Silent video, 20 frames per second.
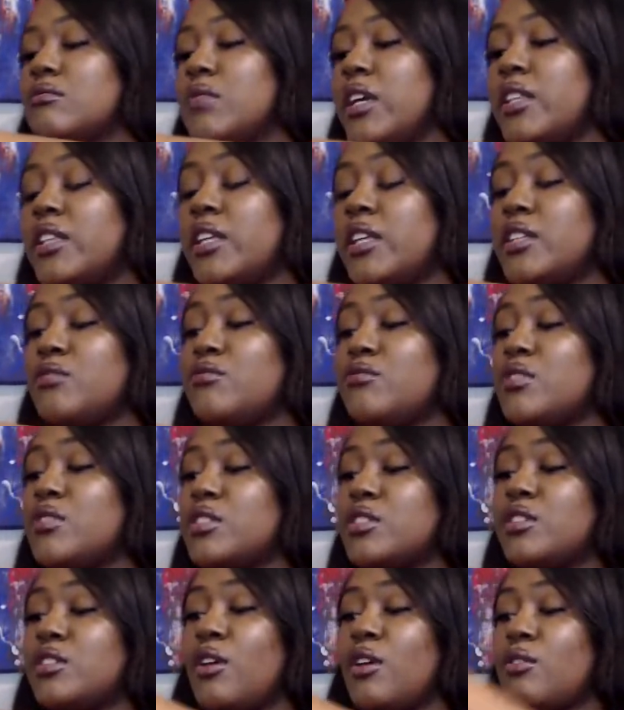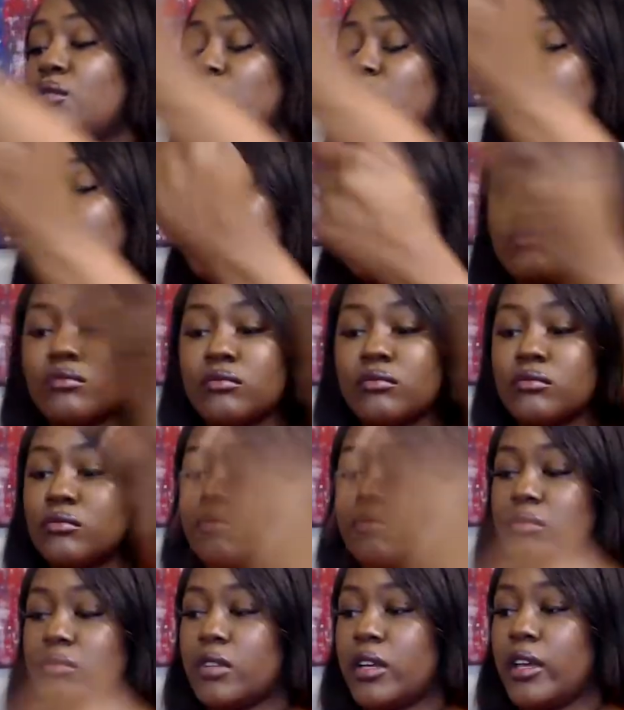And then you just go,
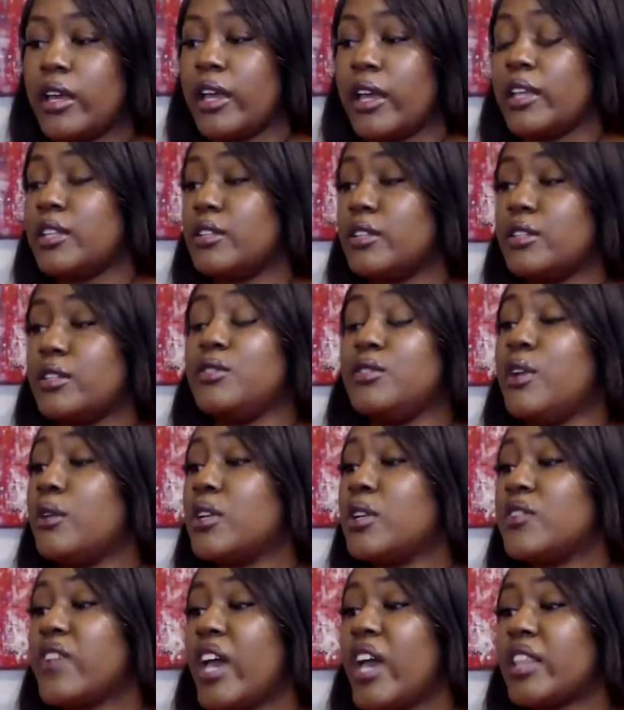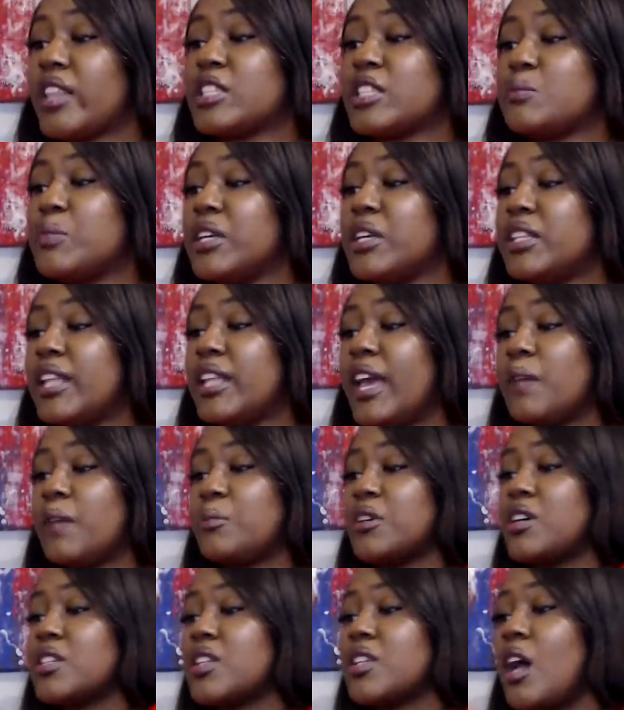and you don't even have to spend
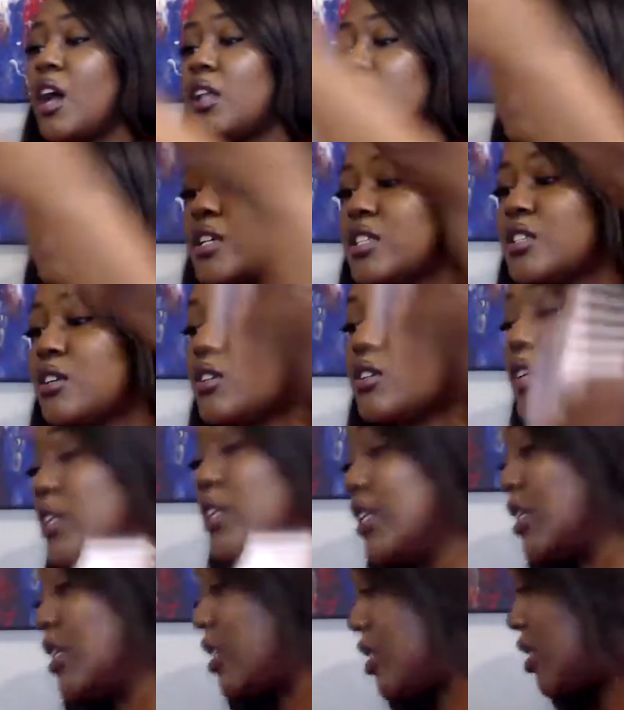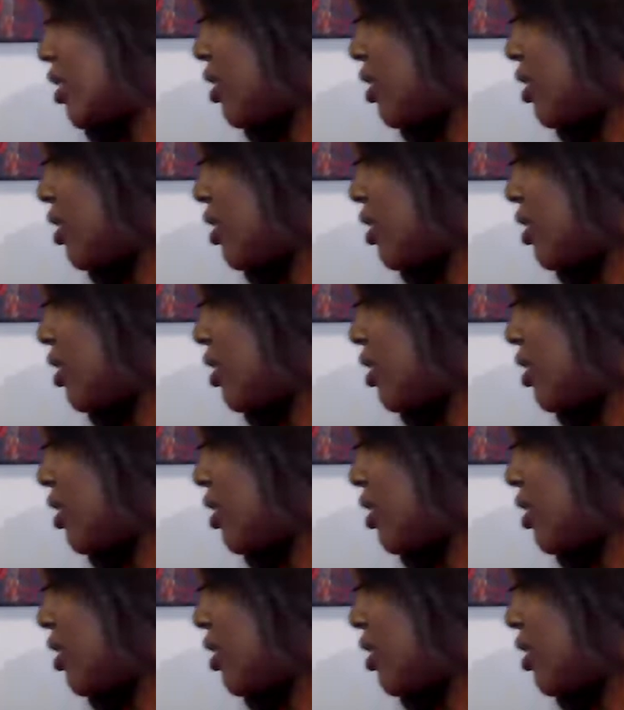that, because all of these acrylics and